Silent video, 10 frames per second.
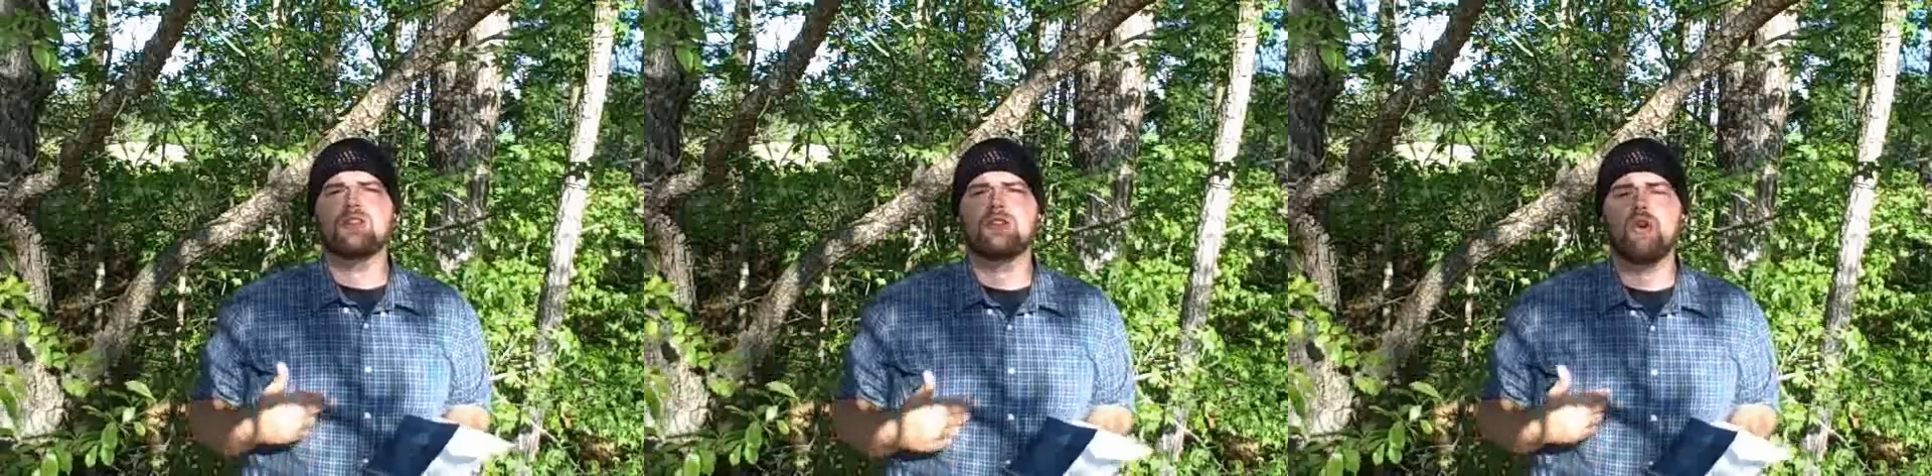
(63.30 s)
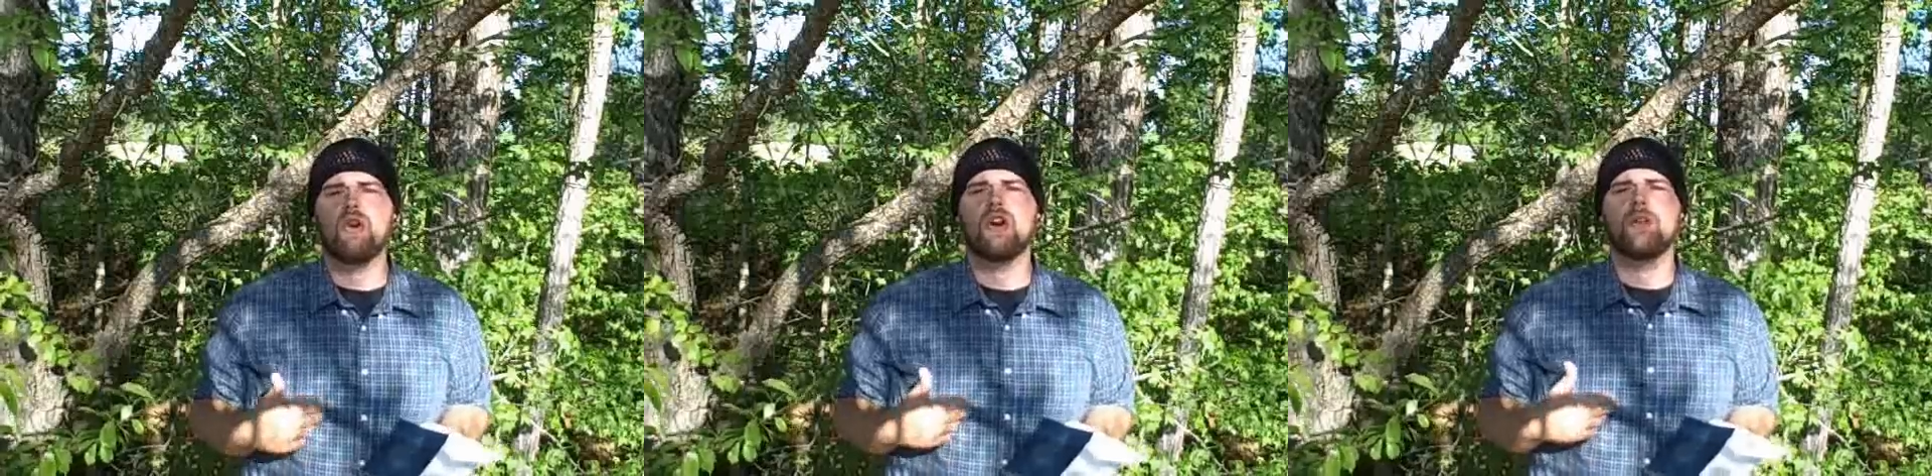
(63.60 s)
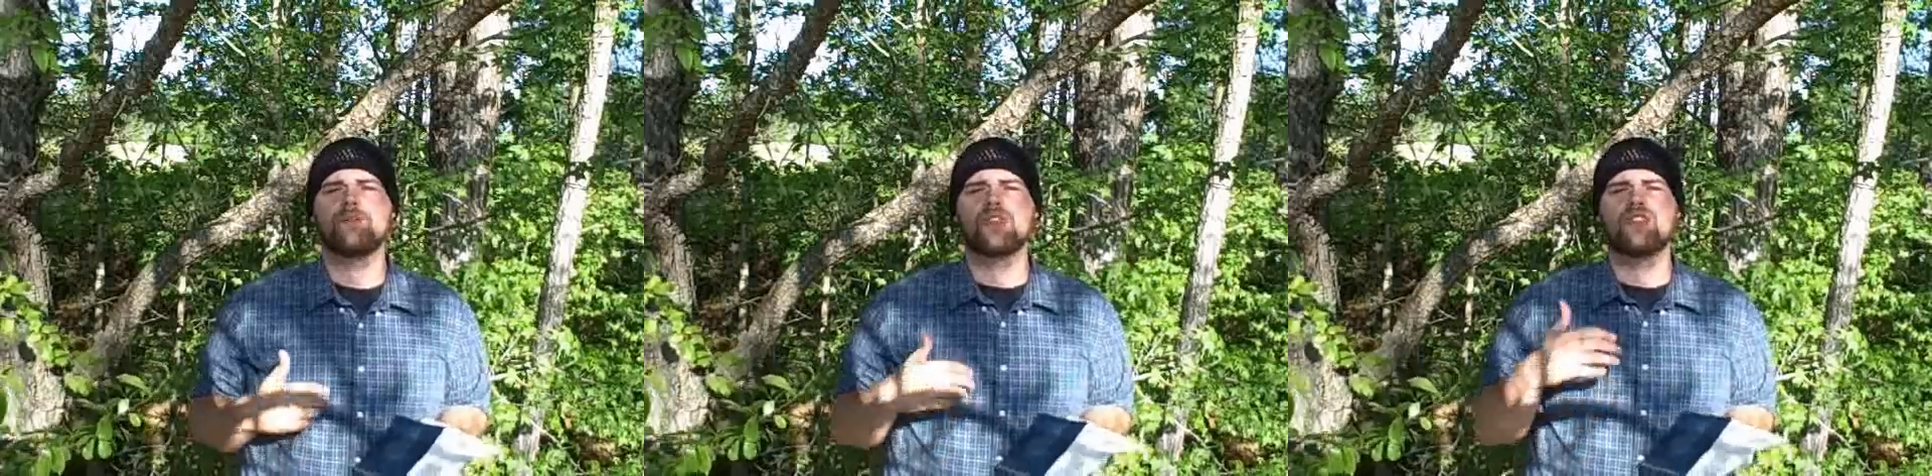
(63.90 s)
of the
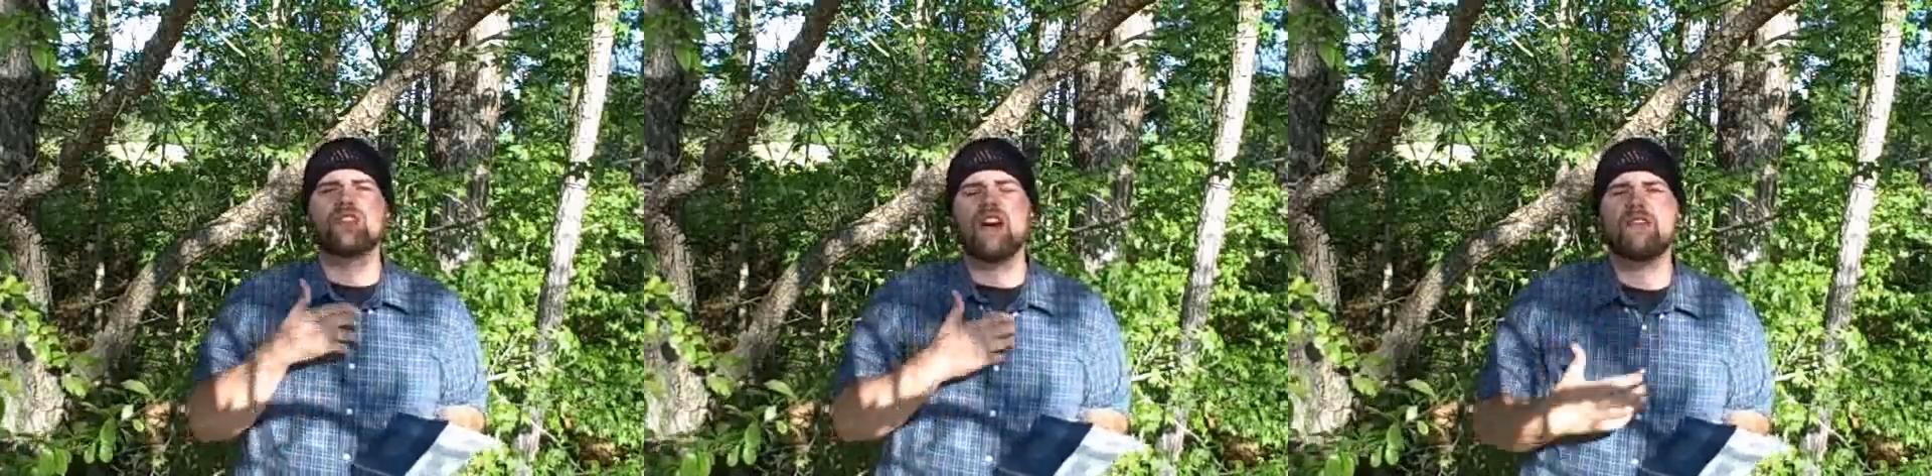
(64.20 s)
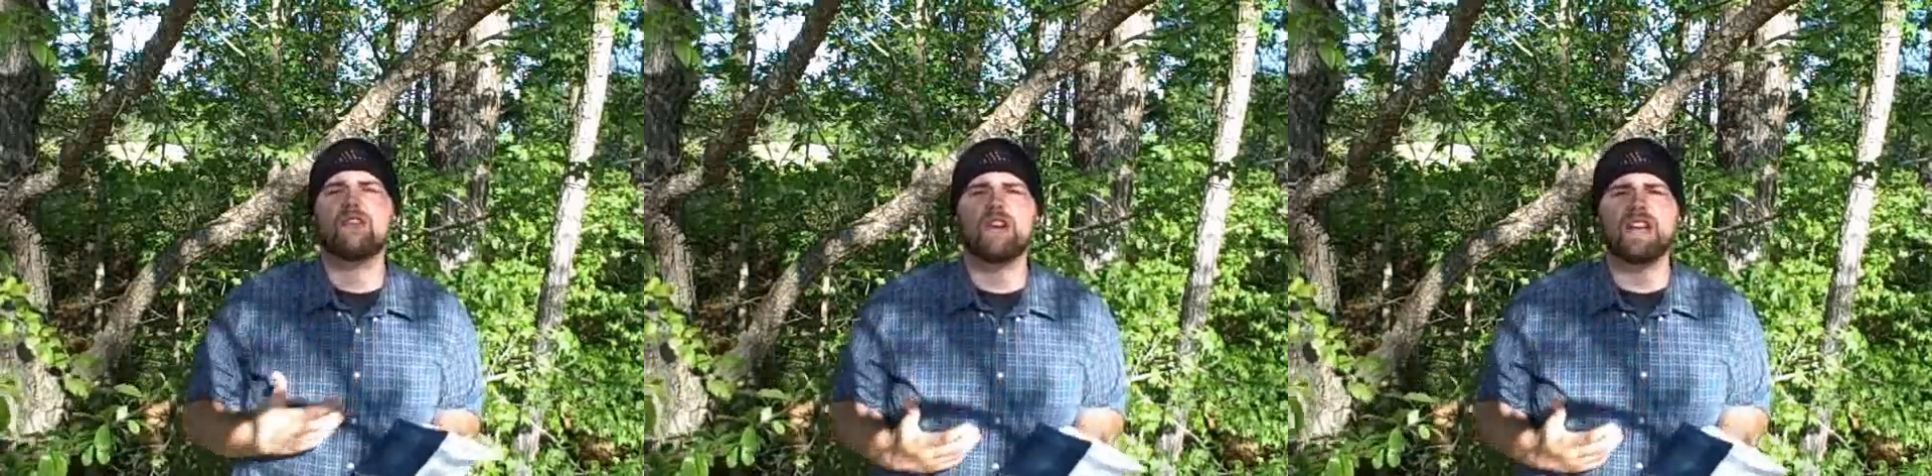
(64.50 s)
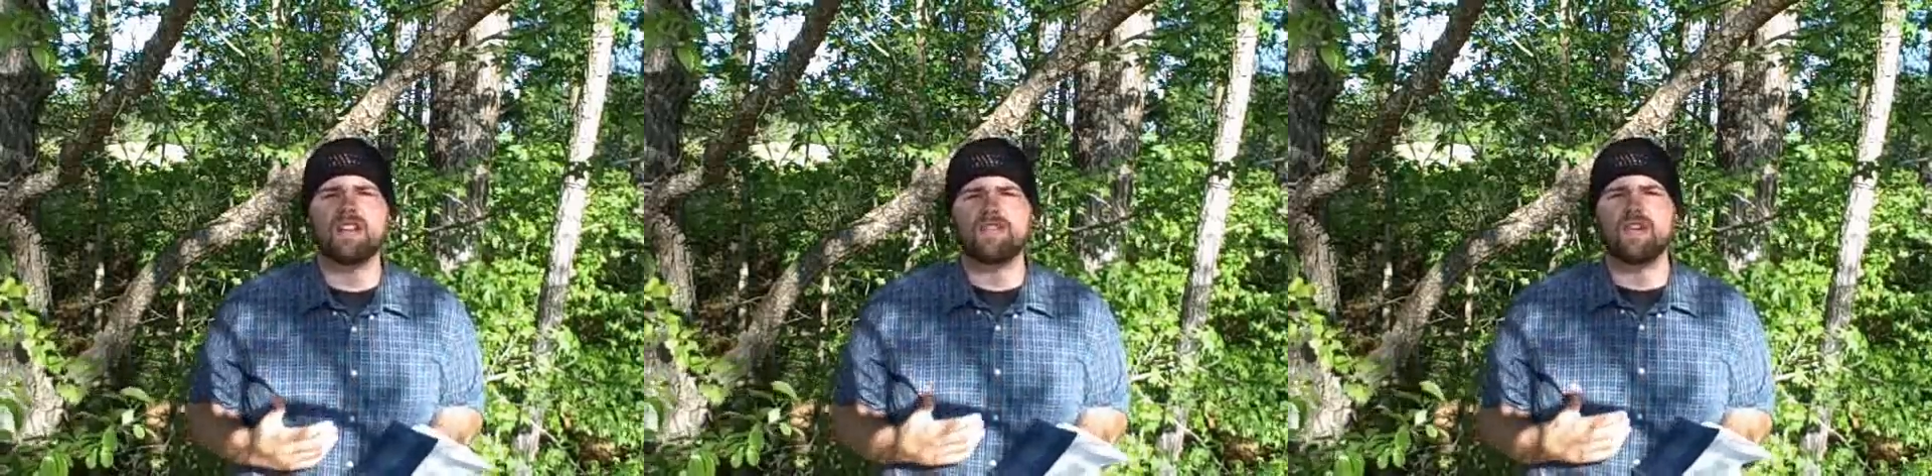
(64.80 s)
Torah,
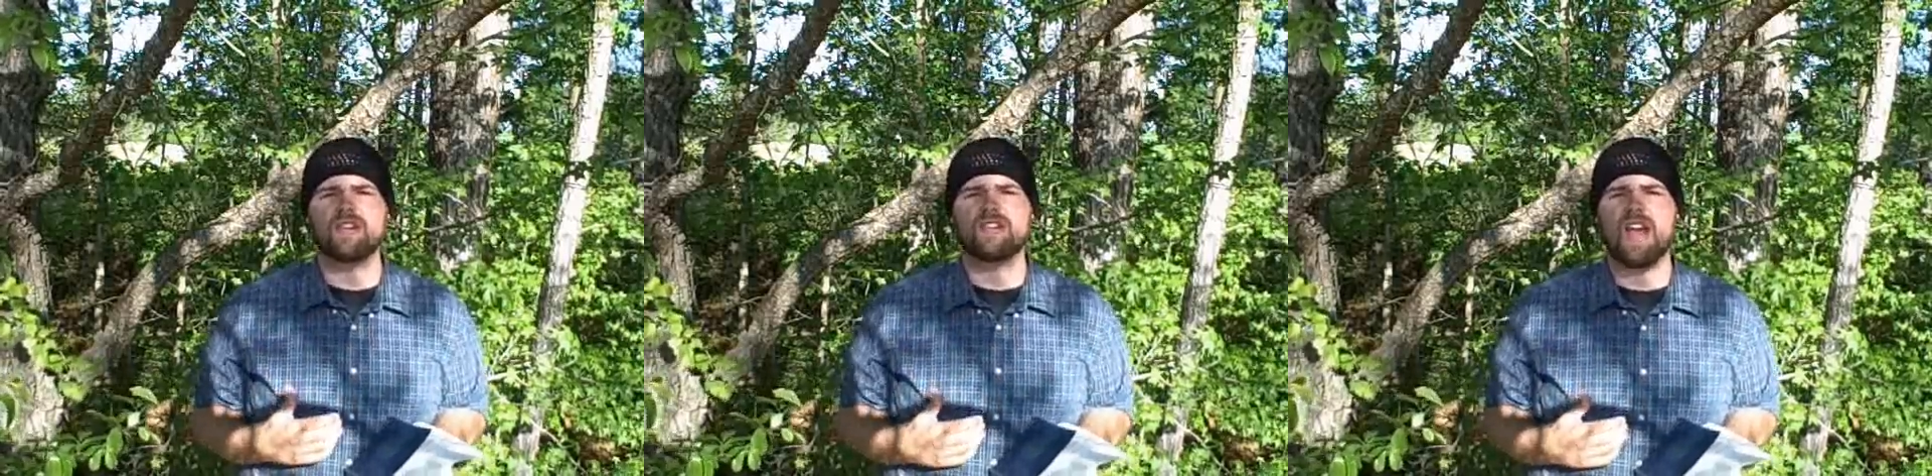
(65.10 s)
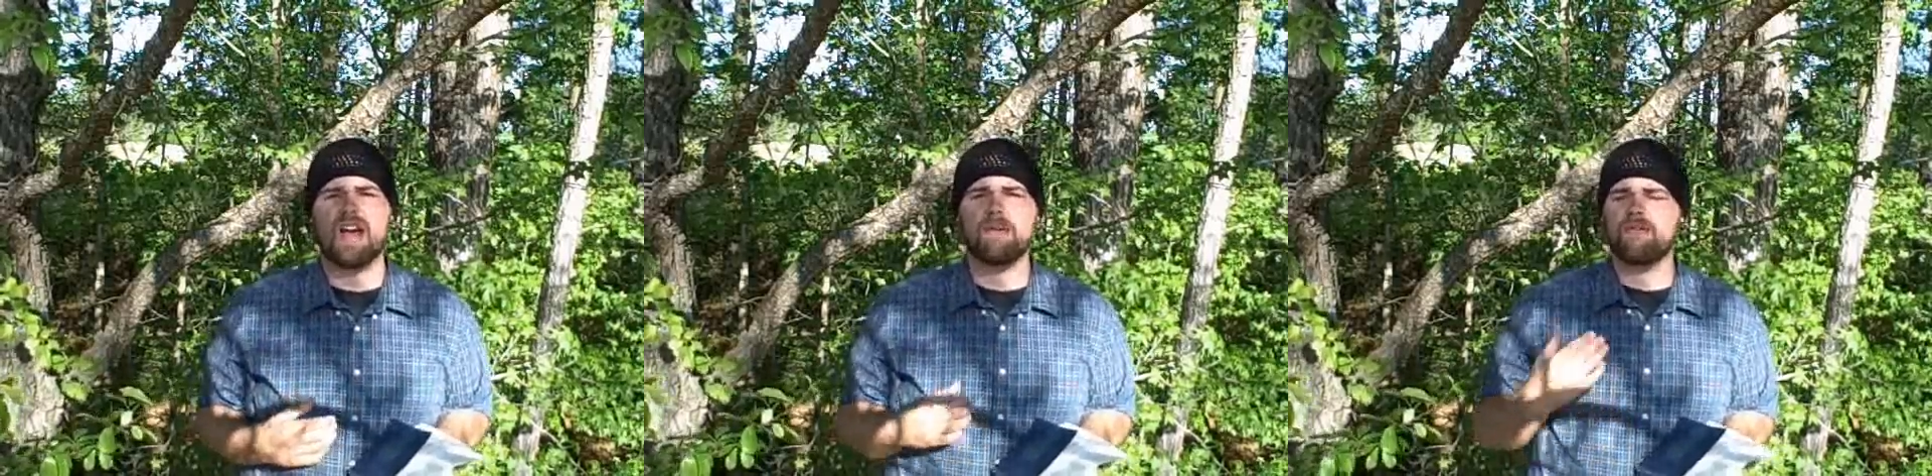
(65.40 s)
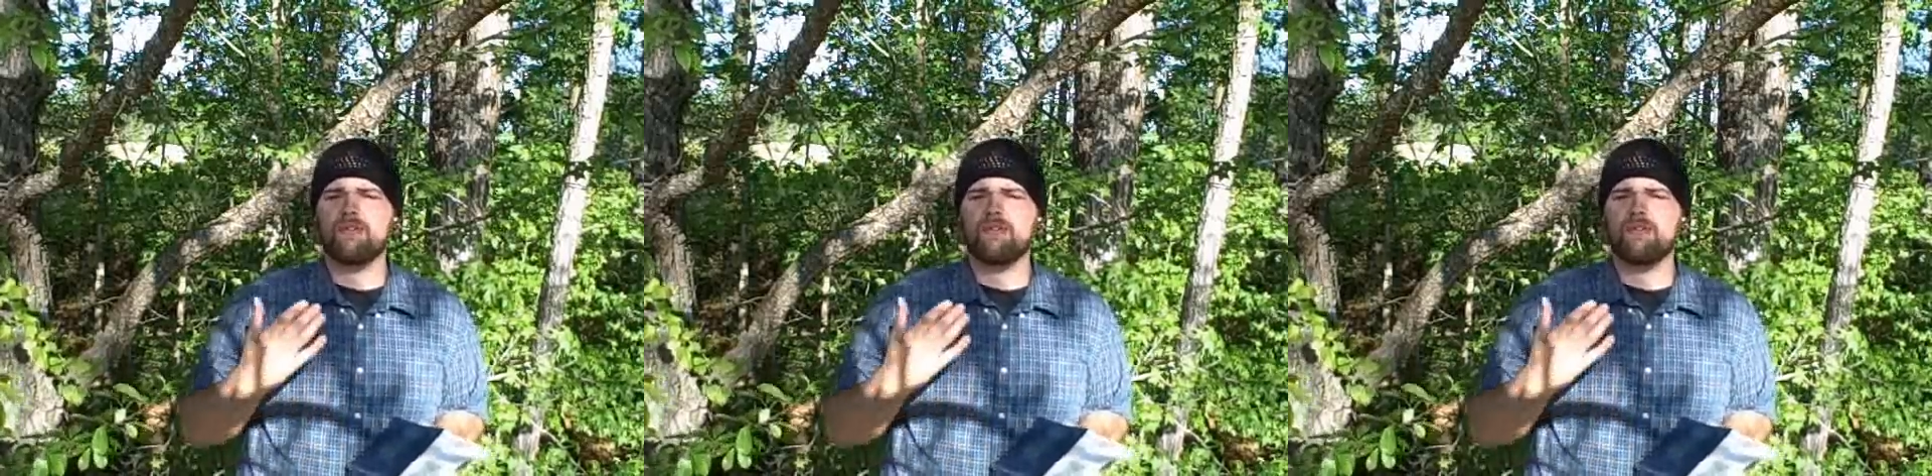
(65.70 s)
suffering the first time.